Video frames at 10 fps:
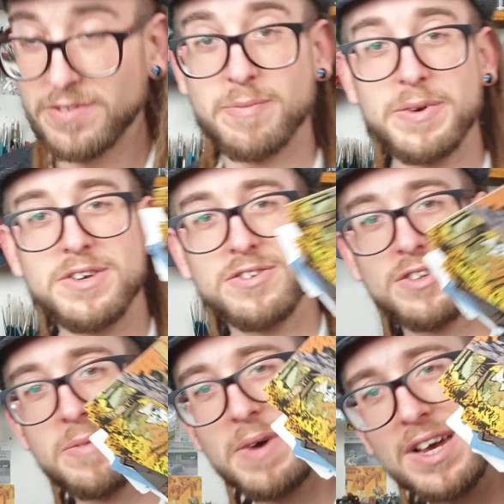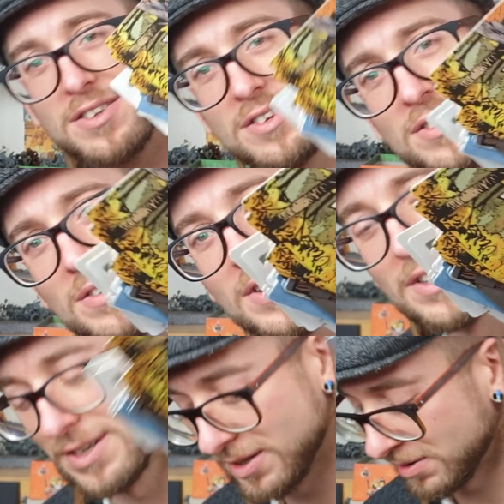different pictures on the back too.
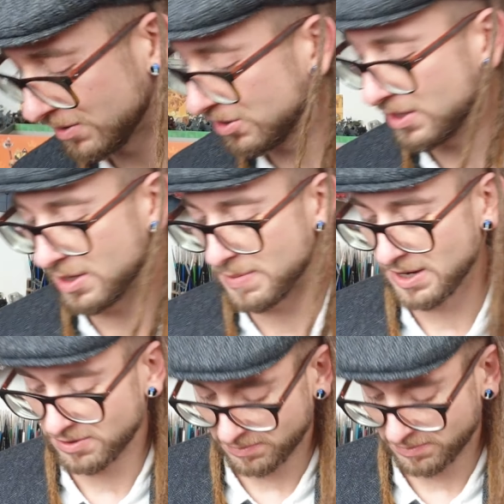Look, I'll show you the backs